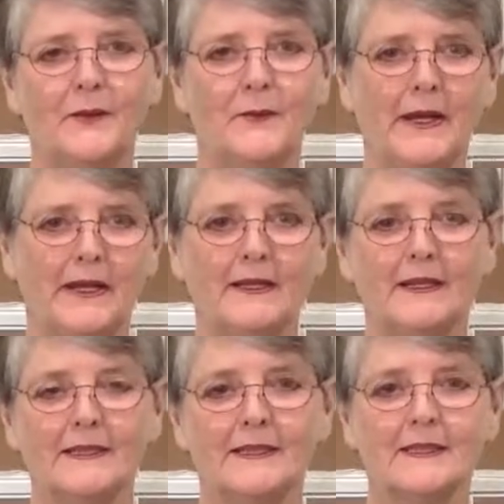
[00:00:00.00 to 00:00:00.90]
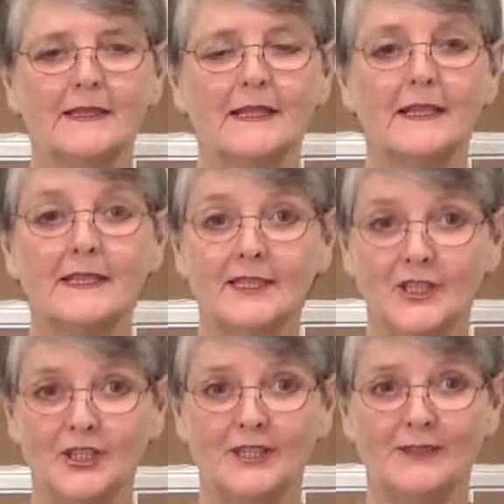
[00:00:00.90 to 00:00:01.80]
Rain, Aziza, and
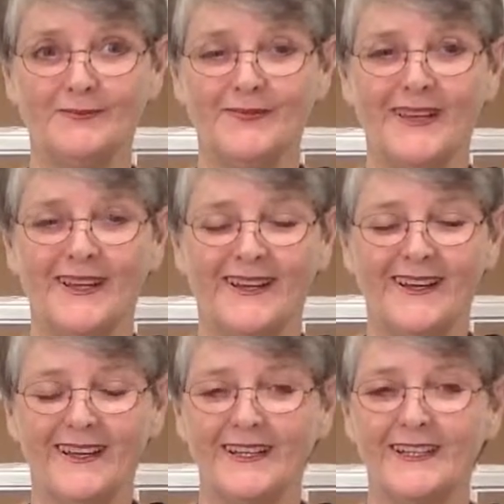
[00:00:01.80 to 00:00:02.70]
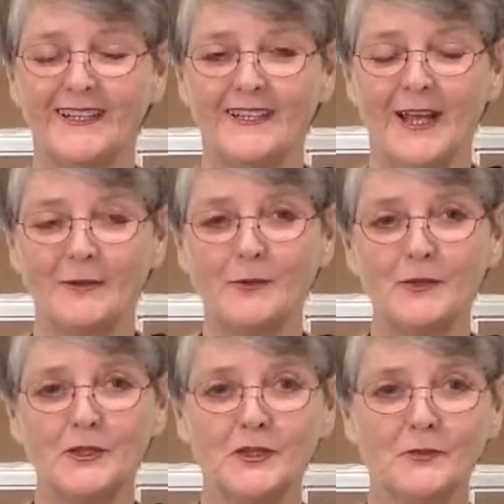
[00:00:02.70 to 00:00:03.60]
Chi. I'm
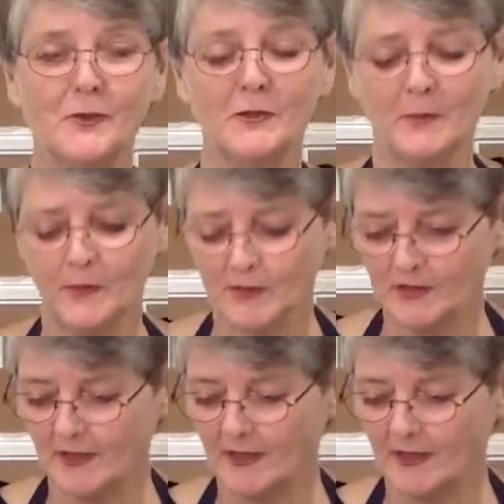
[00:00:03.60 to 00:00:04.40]
going to do one more